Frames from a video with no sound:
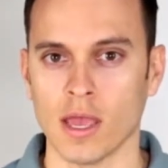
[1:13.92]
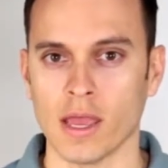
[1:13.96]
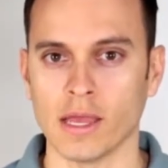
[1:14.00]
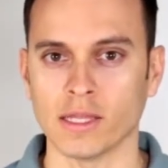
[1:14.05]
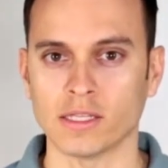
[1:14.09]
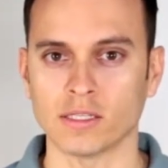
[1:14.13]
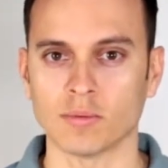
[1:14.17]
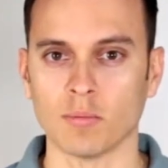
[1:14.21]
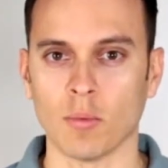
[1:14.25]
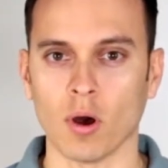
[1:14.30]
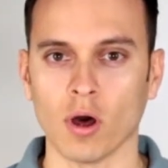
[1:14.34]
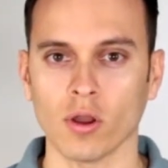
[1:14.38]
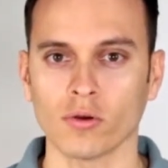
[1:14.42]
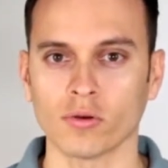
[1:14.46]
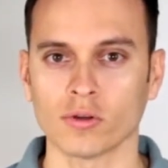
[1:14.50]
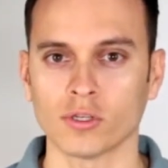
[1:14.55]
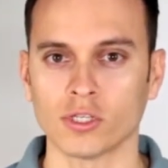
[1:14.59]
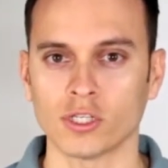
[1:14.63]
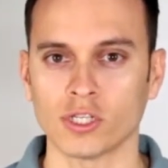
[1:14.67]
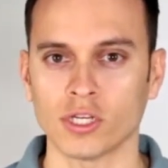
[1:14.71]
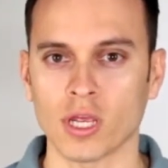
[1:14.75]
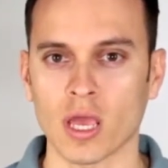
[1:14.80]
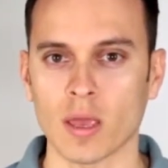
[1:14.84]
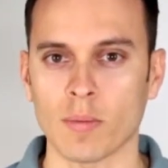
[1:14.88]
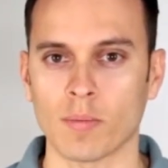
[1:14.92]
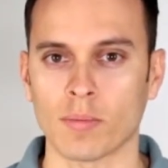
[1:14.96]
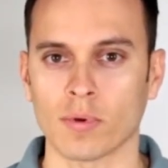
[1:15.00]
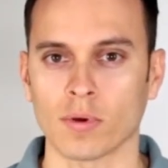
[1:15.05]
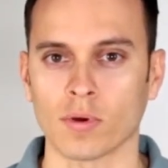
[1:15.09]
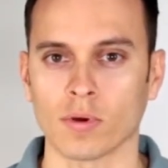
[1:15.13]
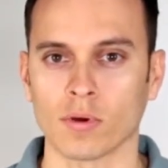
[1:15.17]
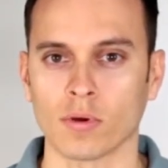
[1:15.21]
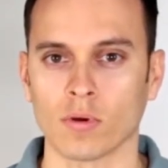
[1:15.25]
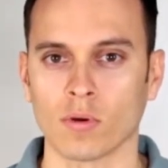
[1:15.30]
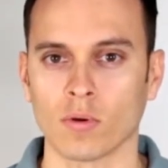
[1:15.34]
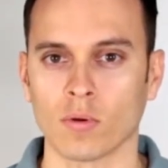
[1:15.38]
Its modern shape
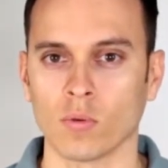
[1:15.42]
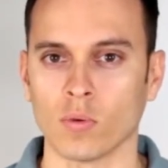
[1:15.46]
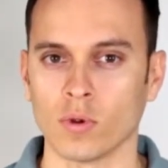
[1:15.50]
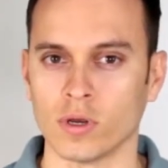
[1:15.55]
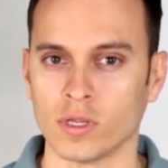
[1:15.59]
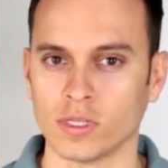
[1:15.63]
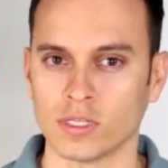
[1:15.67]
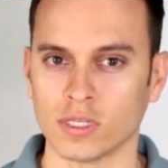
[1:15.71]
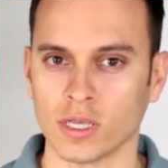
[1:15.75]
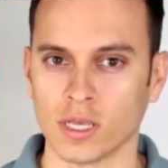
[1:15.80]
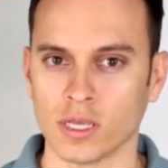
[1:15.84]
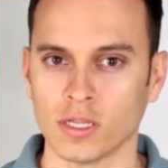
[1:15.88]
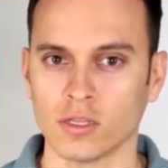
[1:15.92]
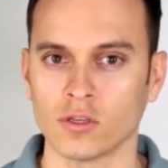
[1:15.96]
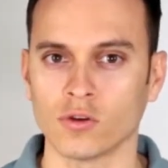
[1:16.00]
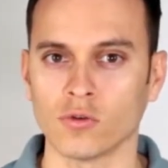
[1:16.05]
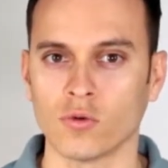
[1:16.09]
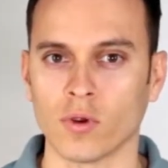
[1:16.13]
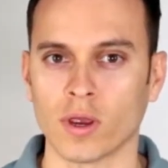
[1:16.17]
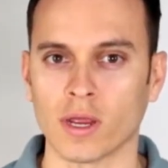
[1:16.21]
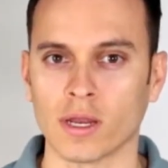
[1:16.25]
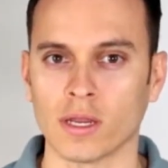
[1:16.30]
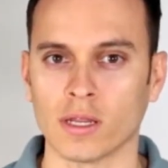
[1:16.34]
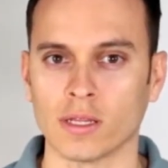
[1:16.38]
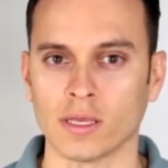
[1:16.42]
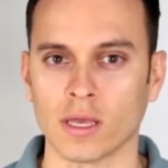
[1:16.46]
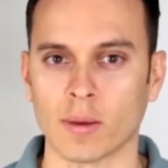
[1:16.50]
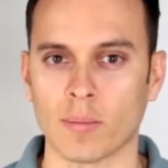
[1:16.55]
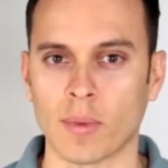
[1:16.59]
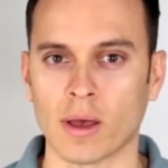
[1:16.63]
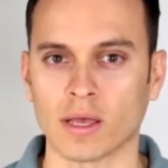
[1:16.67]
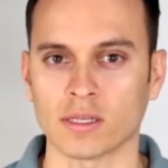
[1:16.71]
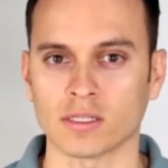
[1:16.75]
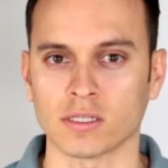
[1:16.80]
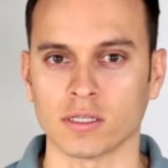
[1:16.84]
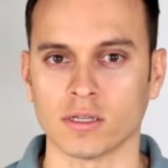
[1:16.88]
with its integrated
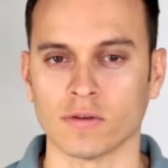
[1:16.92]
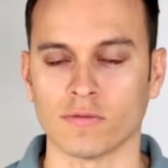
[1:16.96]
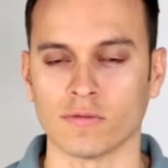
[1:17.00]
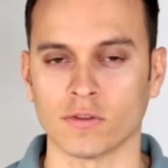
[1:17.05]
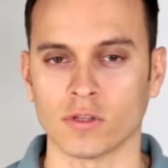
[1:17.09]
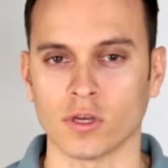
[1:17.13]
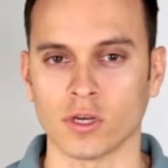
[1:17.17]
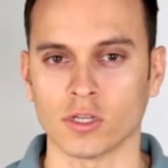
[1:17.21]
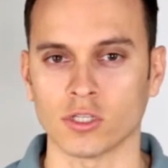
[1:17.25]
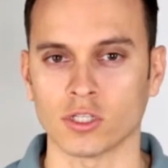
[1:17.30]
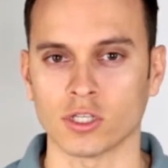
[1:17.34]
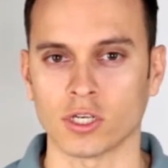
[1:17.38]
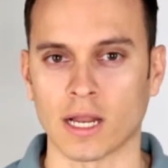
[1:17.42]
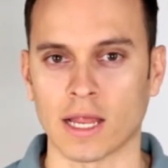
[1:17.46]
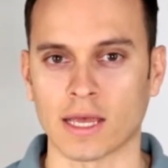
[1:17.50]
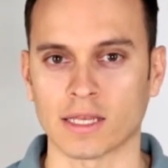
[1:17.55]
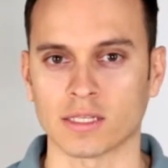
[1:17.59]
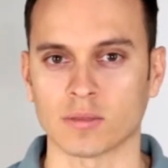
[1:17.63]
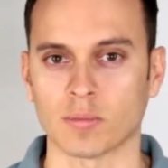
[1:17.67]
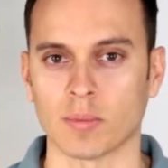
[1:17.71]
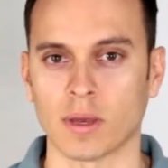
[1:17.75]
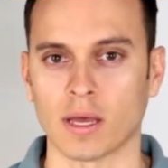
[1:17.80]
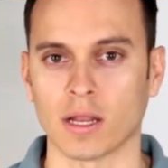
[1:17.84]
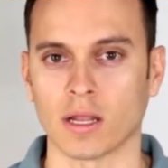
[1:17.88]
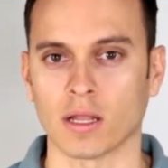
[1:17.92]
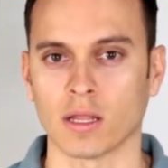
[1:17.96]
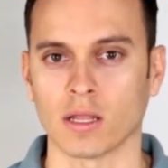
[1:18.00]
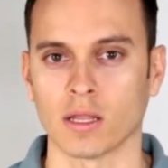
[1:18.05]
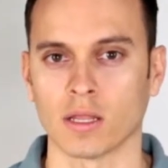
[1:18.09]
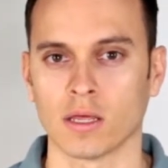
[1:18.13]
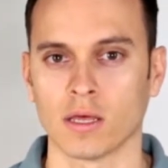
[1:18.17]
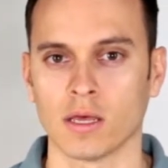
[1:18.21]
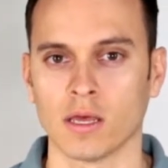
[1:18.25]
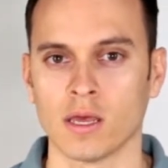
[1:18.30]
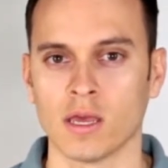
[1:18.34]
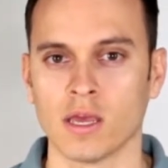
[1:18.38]
capacitive touch glass
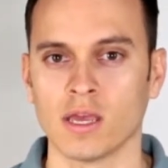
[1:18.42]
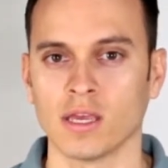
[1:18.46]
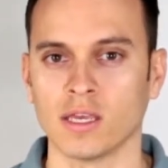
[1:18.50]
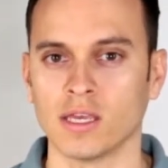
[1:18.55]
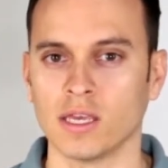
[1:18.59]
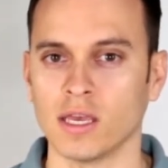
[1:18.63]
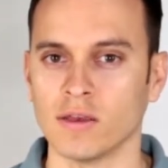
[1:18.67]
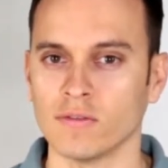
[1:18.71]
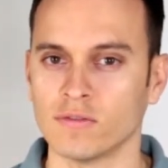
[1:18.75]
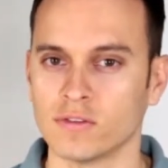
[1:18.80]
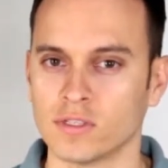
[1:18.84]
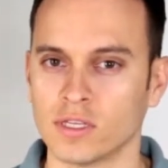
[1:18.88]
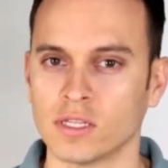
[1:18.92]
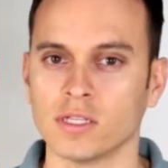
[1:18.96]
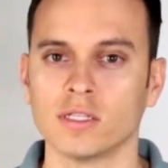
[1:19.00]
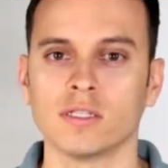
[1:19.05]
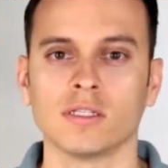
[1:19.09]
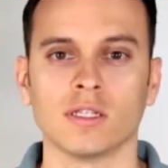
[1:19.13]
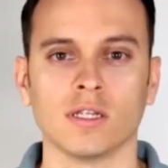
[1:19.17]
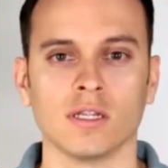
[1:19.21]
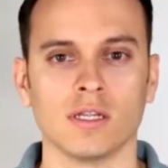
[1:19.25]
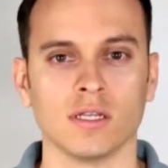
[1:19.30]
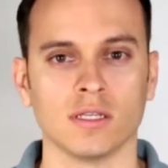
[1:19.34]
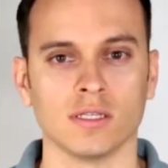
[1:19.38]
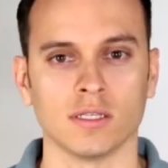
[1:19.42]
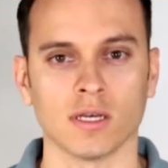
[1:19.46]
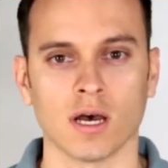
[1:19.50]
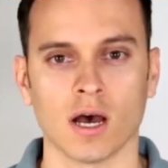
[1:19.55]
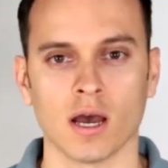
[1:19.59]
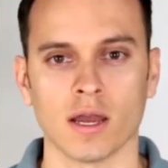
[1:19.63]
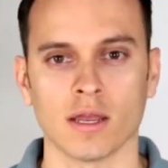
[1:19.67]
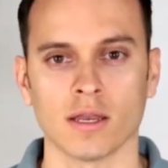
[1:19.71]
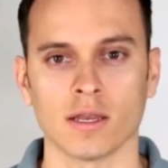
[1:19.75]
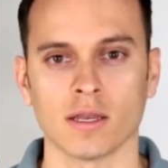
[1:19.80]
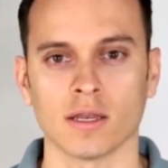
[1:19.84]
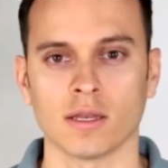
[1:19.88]
panel gives it the
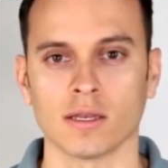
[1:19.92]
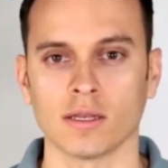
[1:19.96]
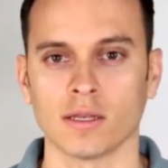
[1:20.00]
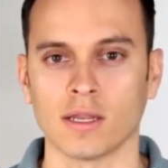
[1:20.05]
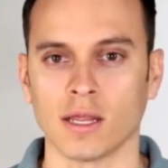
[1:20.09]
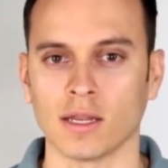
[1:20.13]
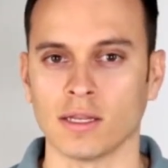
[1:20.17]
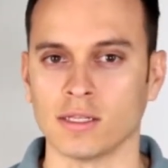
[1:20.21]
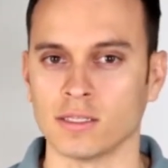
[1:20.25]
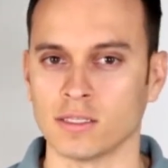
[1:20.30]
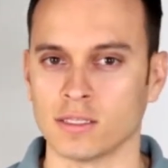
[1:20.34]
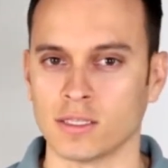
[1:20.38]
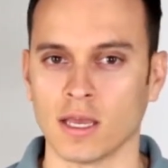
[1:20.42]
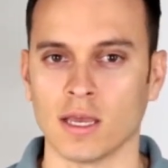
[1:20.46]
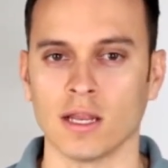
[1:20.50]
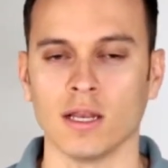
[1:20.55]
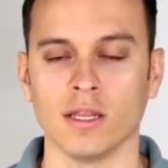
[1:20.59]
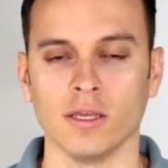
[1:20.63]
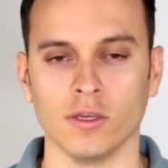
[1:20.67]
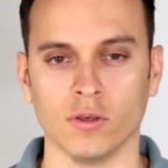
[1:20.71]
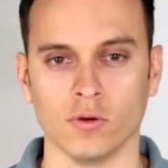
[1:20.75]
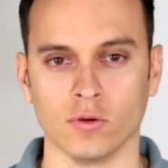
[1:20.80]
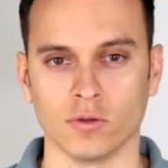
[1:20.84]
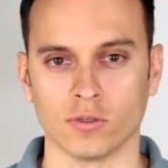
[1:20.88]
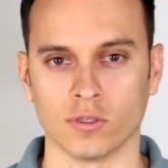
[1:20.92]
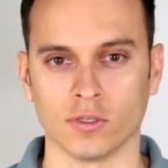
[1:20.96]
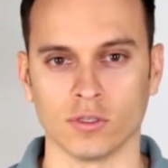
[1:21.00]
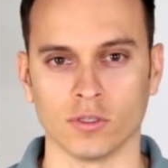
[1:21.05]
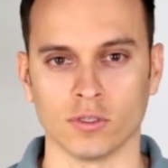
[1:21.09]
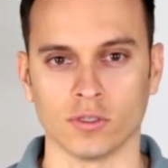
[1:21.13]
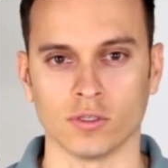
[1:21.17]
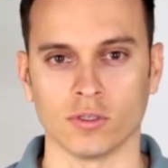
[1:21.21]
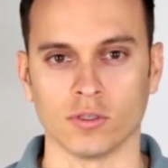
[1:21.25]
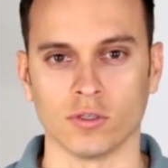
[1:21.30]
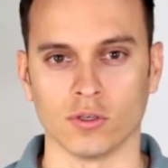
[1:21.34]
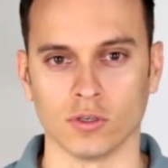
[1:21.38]
design that its daily
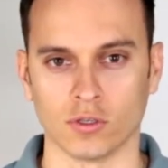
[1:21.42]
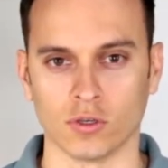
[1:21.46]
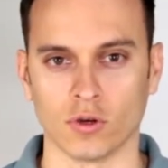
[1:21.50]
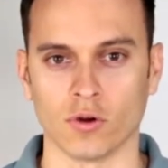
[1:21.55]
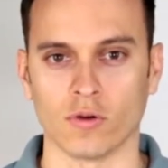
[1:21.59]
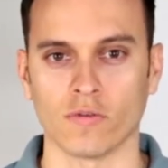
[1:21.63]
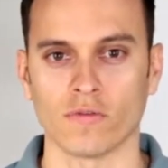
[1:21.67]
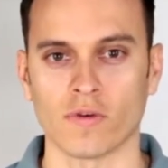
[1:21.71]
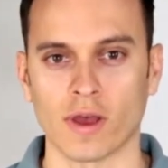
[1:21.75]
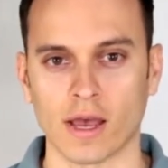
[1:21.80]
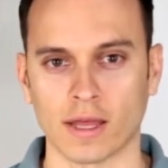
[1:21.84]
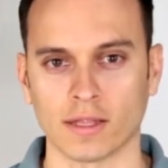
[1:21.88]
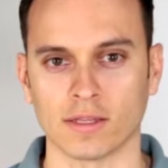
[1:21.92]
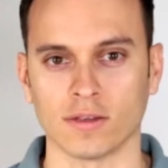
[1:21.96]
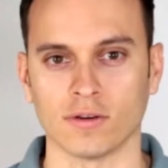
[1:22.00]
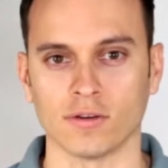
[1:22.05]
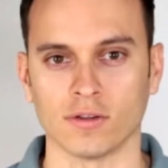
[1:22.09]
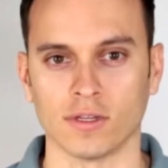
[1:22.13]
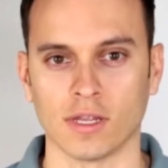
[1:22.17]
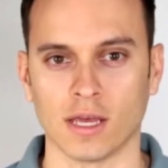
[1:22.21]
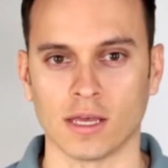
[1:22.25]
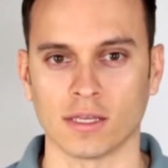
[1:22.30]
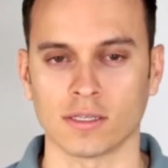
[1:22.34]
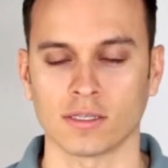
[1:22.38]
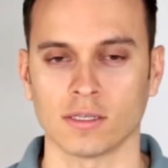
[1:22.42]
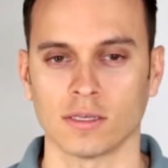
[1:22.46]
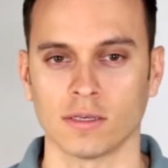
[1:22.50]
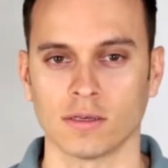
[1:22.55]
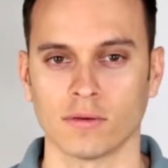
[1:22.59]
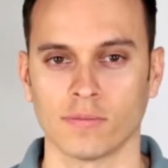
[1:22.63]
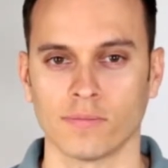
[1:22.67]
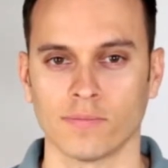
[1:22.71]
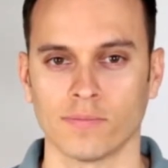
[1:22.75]
users deserve at their desk.